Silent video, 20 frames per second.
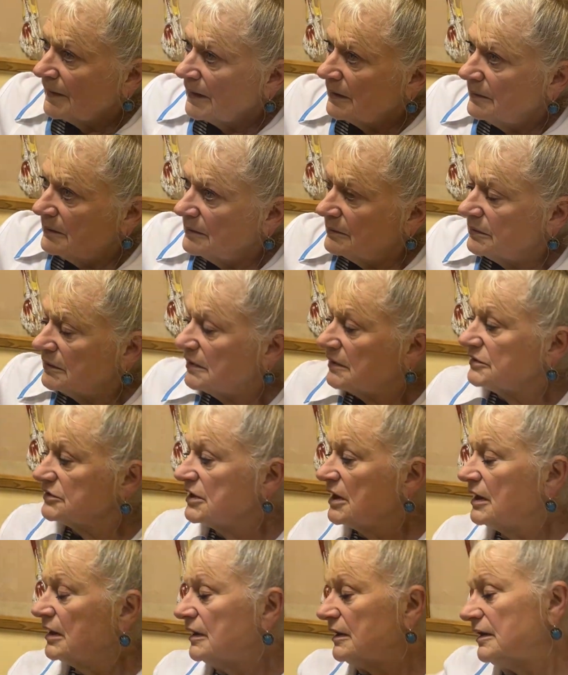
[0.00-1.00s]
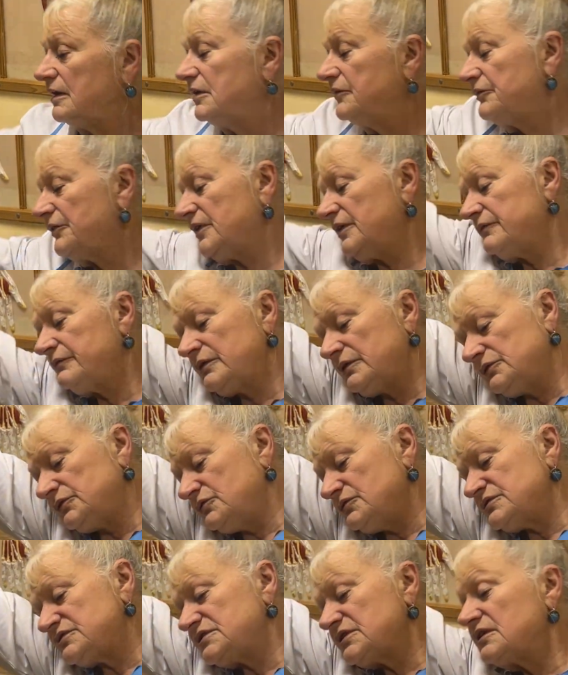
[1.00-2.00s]
blood. If I will
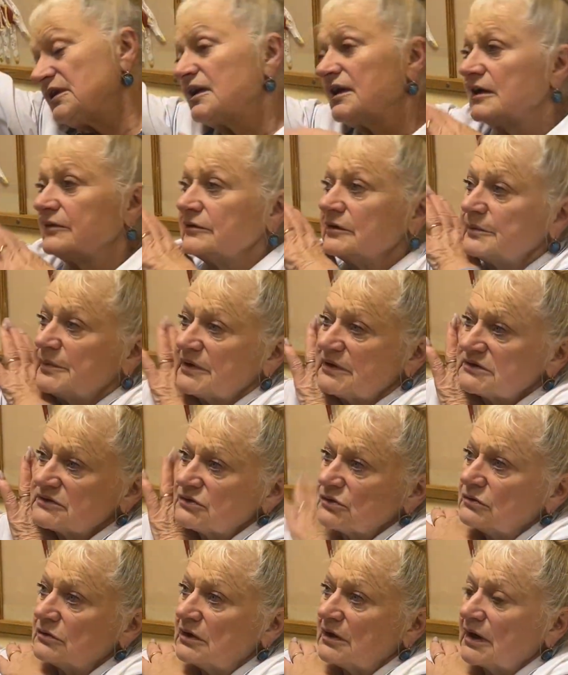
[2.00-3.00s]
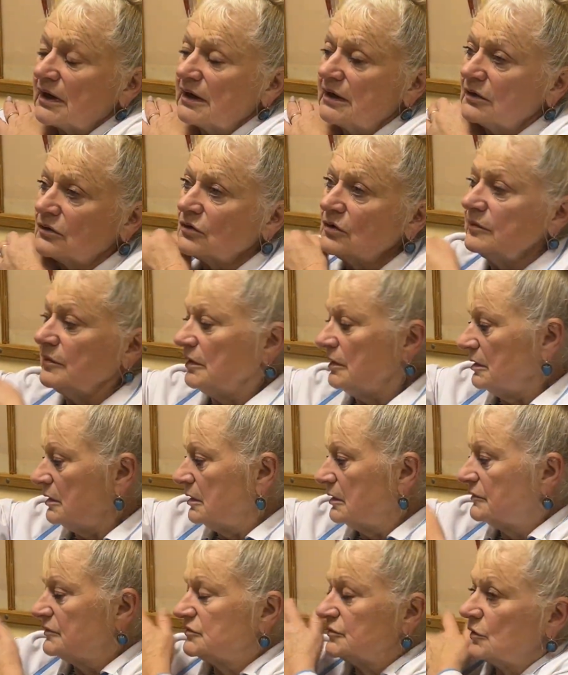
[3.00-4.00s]
do SLI, I will press thoracoacromial,
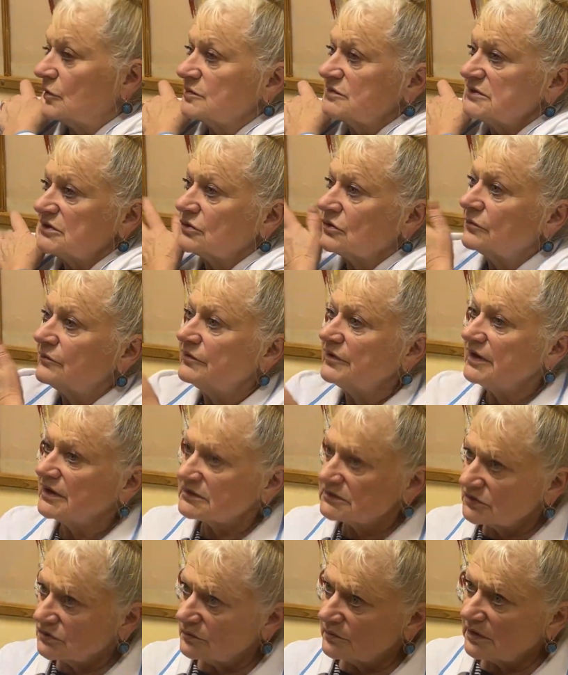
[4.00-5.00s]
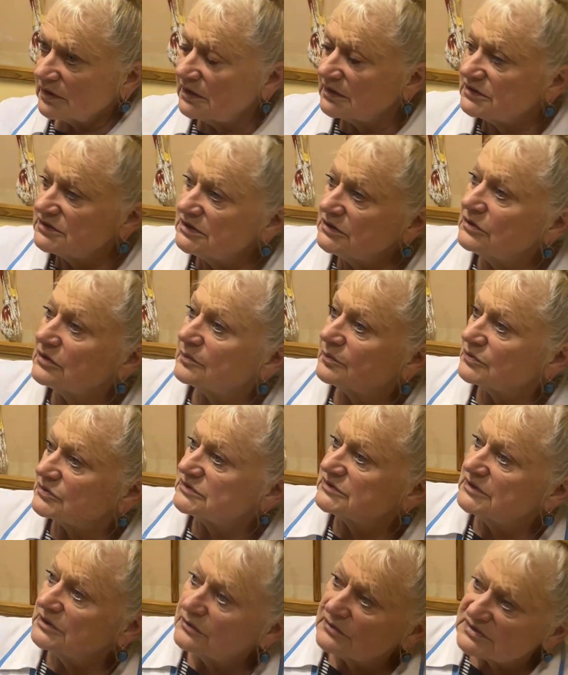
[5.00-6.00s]
from circumflex humeral anterior and
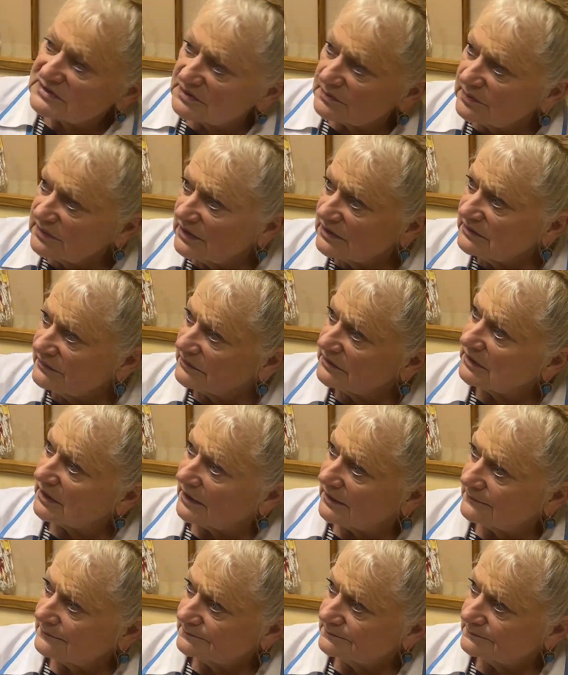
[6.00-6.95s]
posterior the blood will come.